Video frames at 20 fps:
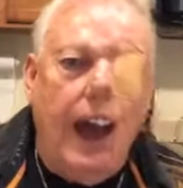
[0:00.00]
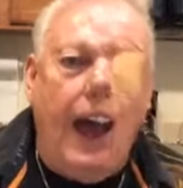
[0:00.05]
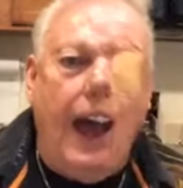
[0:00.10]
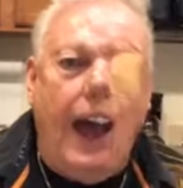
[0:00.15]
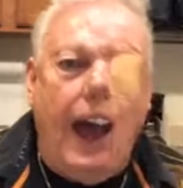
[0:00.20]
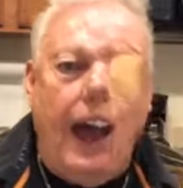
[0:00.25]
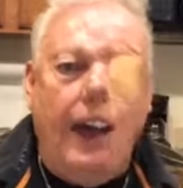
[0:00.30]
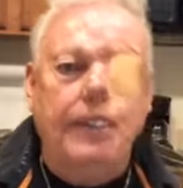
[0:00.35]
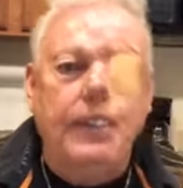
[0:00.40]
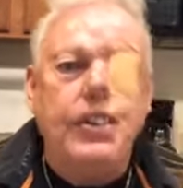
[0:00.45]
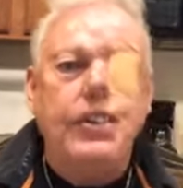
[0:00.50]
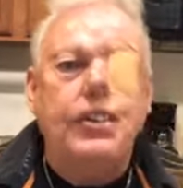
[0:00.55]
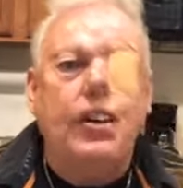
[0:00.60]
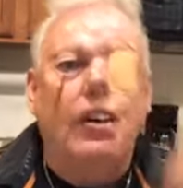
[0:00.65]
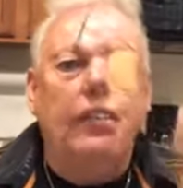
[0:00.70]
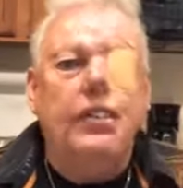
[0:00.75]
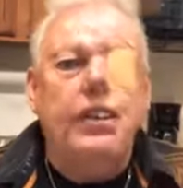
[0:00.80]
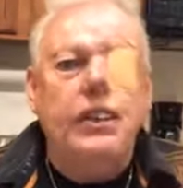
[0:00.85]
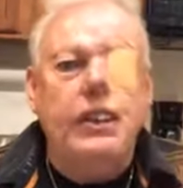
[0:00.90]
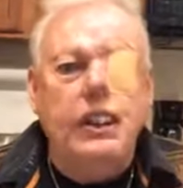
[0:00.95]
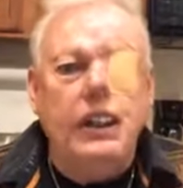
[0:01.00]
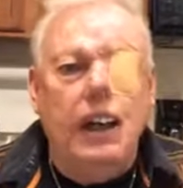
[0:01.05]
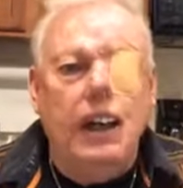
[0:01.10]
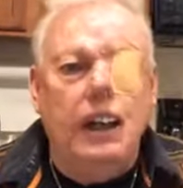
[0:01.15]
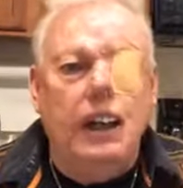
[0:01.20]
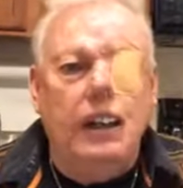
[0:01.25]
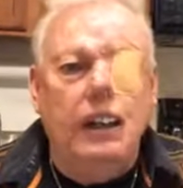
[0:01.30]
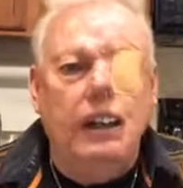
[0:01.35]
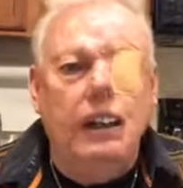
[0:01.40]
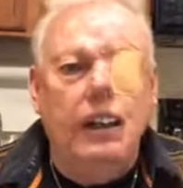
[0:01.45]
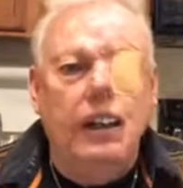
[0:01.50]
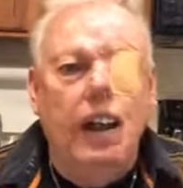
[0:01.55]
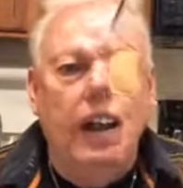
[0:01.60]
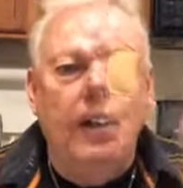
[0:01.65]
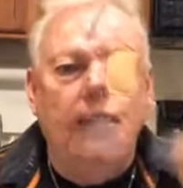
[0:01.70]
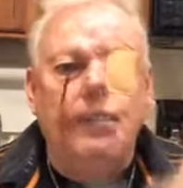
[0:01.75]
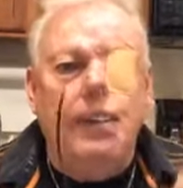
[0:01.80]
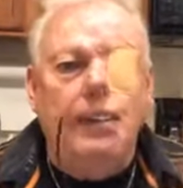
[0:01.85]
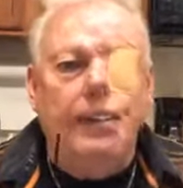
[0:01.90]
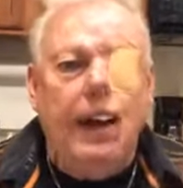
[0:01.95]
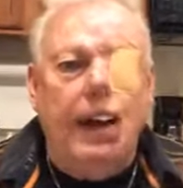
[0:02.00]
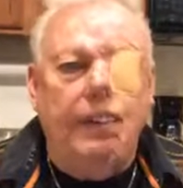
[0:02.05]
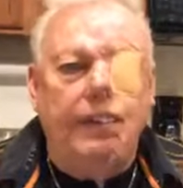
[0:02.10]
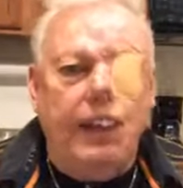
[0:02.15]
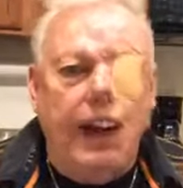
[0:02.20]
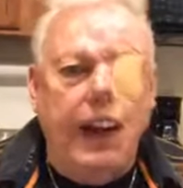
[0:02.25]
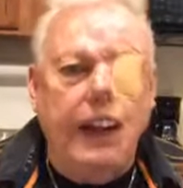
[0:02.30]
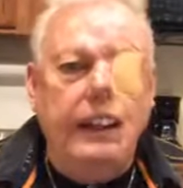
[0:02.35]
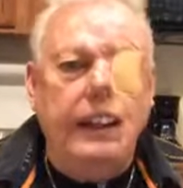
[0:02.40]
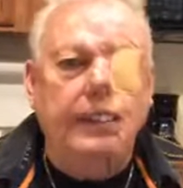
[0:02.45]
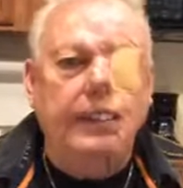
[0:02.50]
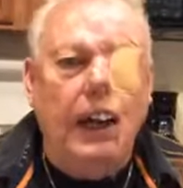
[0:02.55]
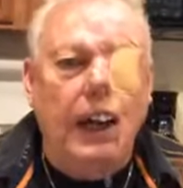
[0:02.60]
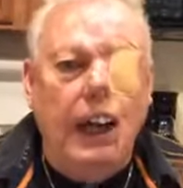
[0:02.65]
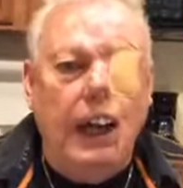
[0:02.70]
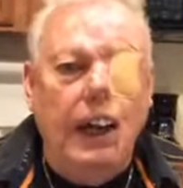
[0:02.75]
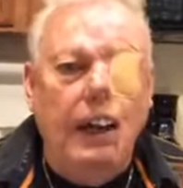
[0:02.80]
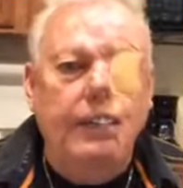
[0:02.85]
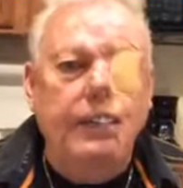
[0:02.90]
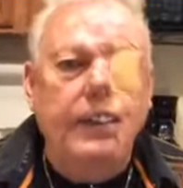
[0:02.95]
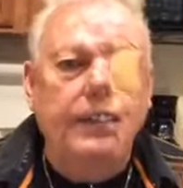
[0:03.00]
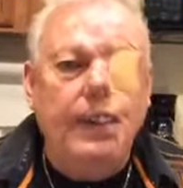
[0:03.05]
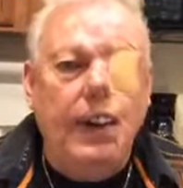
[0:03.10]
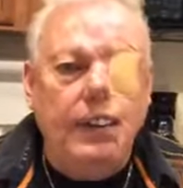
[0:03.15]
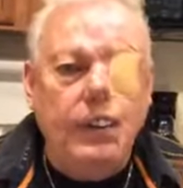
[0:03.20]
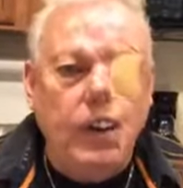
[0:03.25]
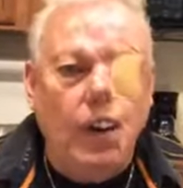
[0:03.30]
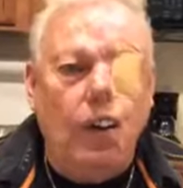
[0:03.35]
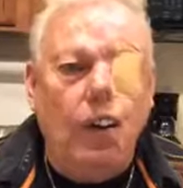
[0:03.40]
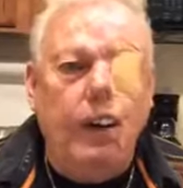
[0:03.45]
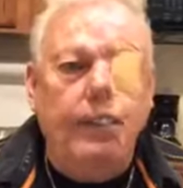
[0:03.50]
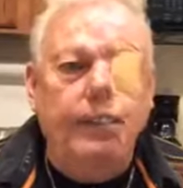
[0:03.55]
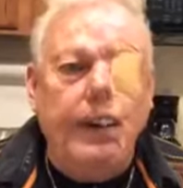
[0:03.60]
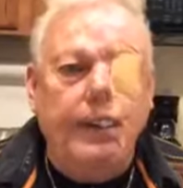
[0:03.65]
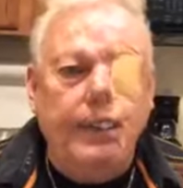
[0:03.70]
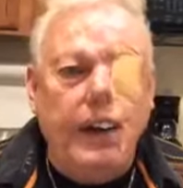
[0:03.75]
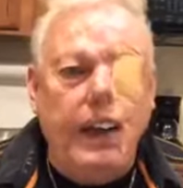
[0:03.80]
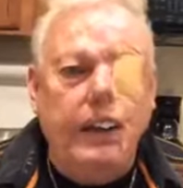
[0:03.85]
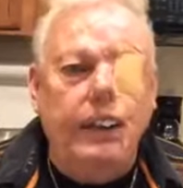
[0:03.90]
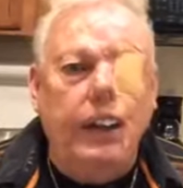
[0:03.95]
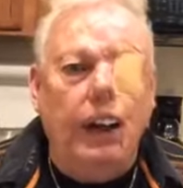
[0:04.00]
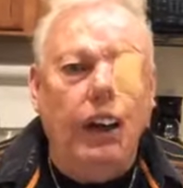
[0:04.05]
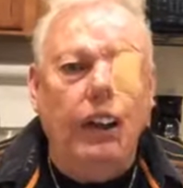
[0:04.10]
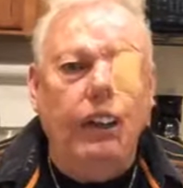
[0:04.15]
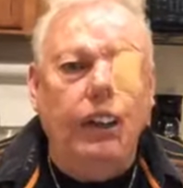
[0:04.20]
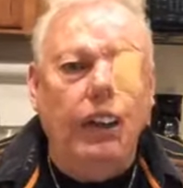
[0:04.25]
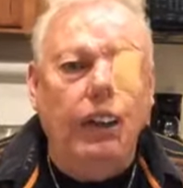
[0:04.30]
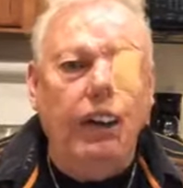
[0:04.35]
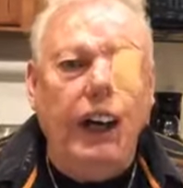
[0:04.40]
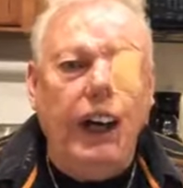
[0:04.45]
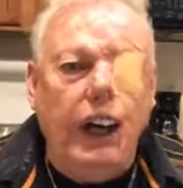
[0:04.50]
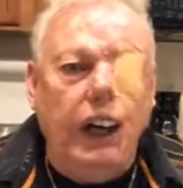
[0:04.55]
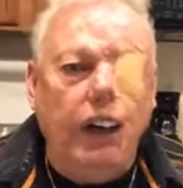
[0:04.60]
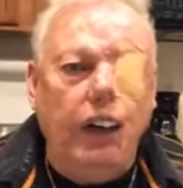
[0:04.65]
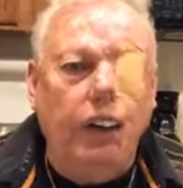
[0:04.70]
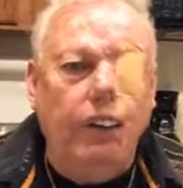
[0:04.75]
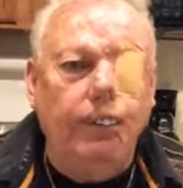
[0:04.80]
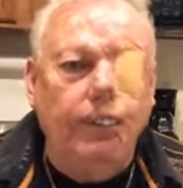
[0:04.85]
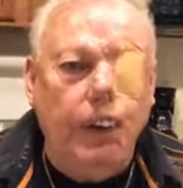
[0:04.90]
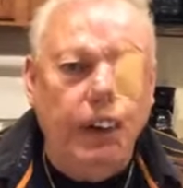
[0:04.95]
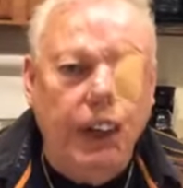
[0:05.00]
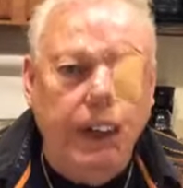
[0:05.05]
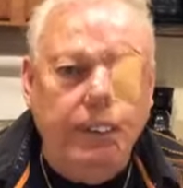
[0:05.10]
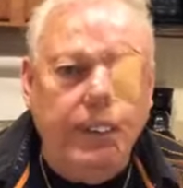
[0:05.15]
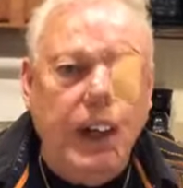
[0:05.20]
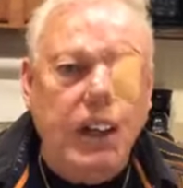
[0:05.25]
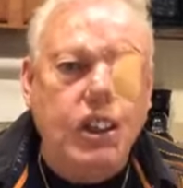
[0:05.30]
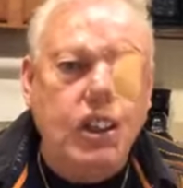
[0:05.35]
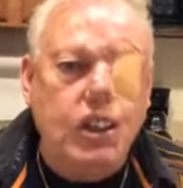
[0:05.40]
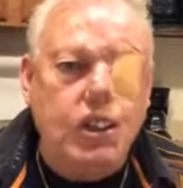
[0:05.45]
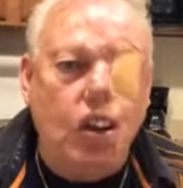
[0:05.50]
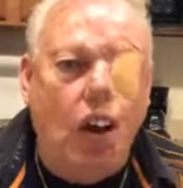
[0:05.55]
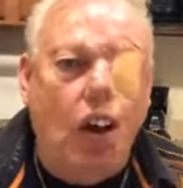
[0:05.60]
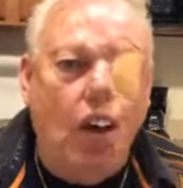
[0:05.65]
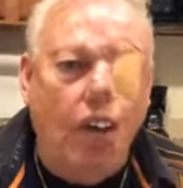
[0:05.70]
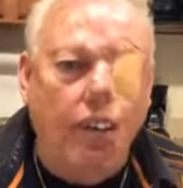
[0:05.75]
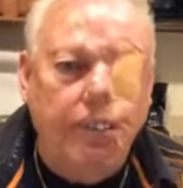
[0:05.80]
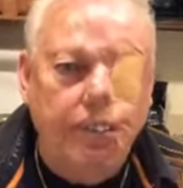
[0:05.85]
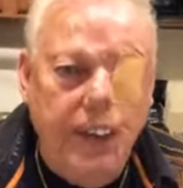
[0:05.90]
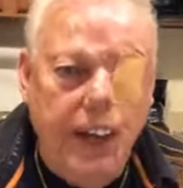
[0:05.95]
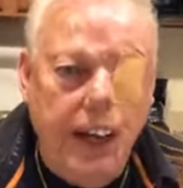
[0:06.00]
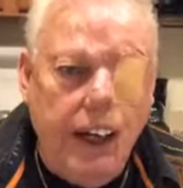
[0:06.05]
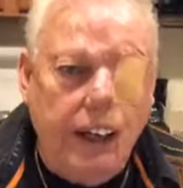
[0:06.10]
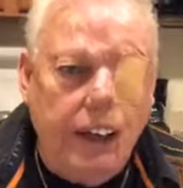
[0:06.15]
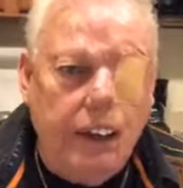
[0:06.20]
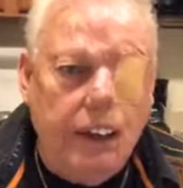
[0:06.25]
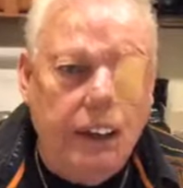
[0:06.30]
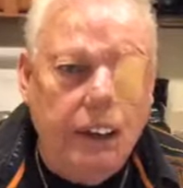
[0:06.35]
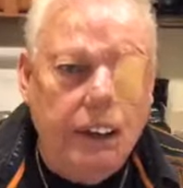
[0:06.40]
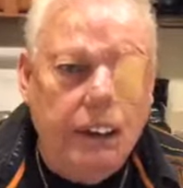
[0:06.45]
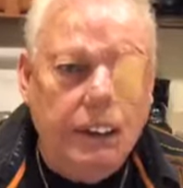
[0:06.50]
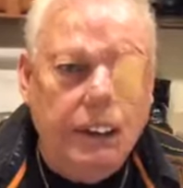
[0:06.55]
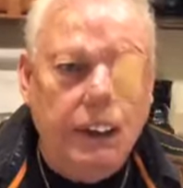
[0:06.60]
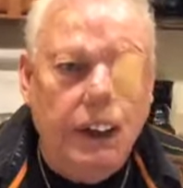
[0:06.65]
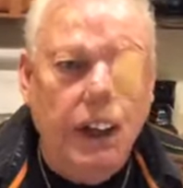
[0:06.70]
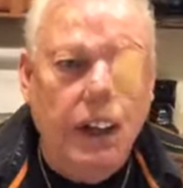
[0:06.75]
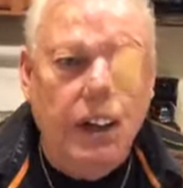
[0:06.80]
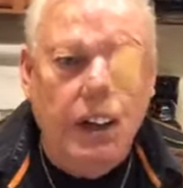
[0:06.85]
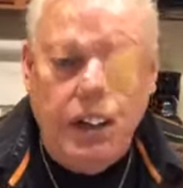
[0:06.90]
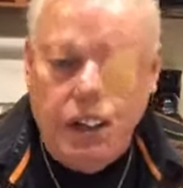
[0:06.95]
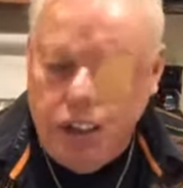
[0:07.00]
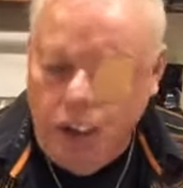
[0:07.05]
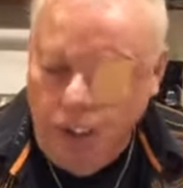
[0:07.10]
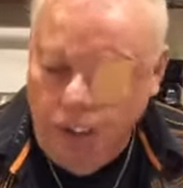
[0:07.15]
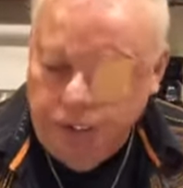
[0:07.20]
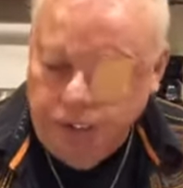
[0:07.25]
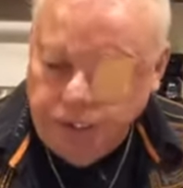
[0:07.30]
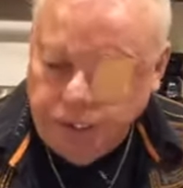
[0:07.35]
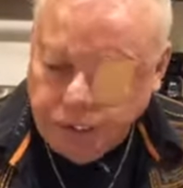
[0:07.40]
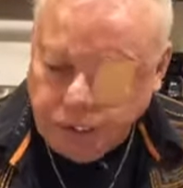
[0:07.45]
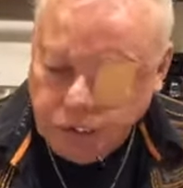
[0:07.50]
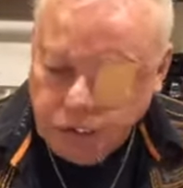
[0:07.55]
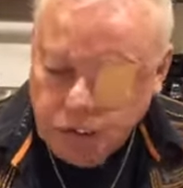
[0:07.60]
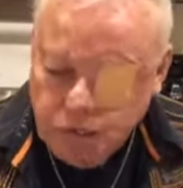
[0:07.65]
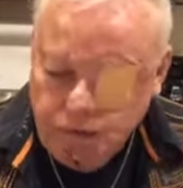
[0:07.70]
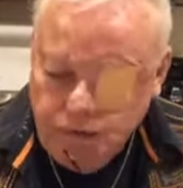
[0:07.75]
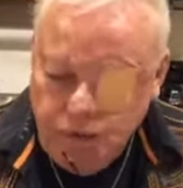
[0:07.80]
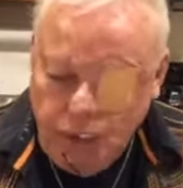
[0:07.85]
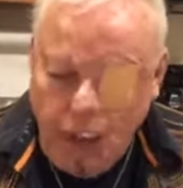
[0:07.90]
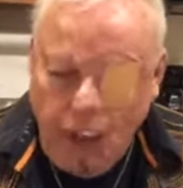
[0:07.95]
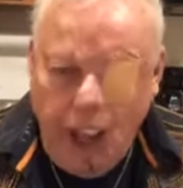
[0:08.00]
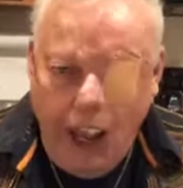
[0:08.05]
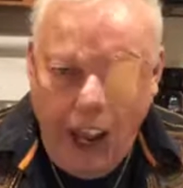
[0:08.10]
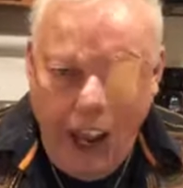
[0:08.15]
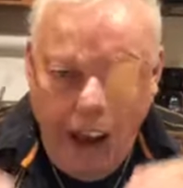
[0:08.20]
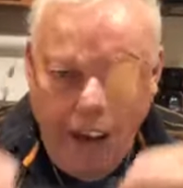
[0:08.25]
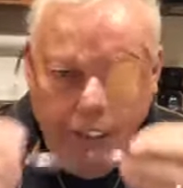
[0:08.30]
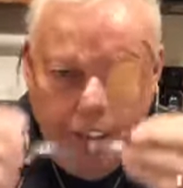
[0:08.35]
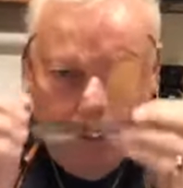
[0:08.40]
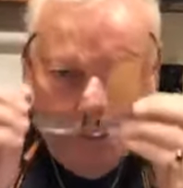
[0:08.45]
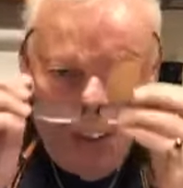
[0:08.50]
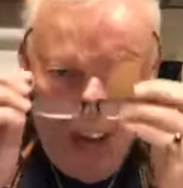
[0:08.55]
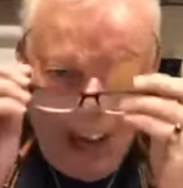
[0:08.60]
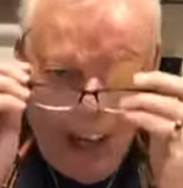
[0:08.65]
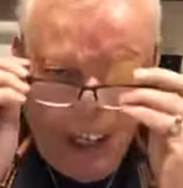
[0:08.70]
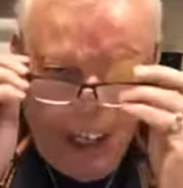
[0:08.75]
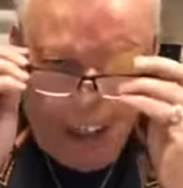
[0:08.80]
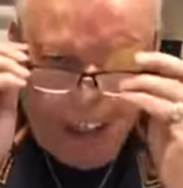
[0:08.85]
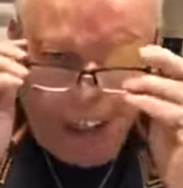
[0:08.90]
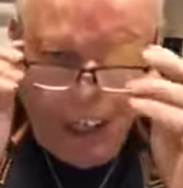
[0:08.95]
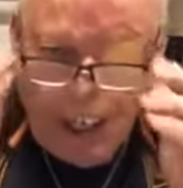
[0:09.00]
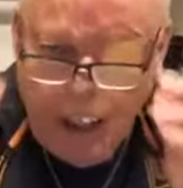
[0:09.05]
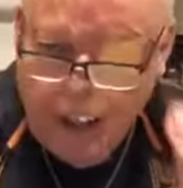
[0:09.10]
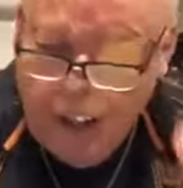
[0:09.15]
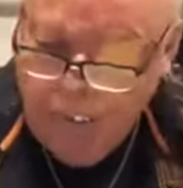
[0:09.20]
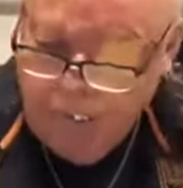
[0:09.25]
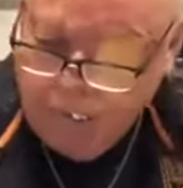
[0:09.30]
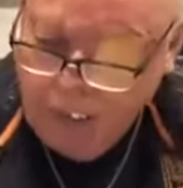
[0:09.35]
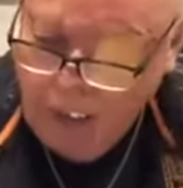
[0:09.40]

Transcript: I'm a servant to God, but my faith and my love and my joy and my faith, they're here putting me to serve me. So have the mindset